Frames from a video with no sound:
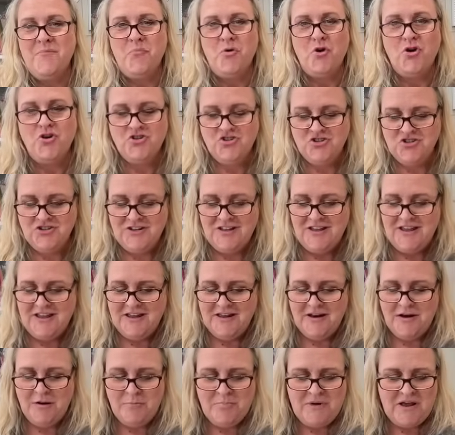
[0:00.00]
partially
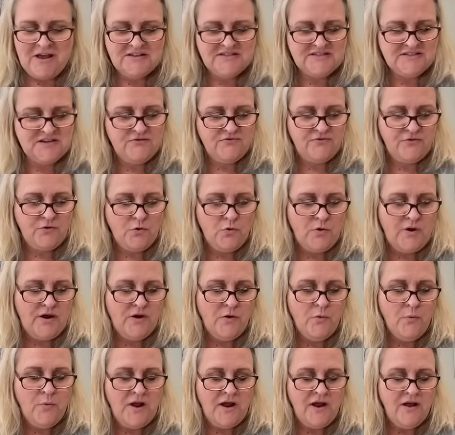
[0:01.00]
kitted basket for quite
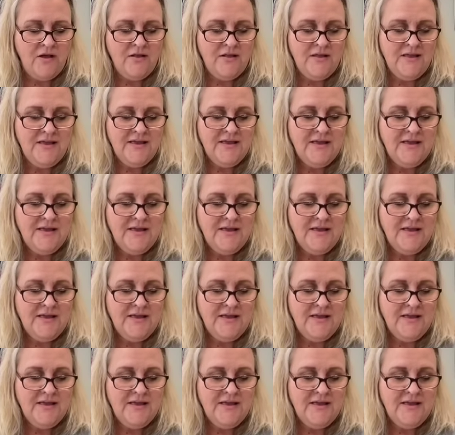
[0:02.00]
a while.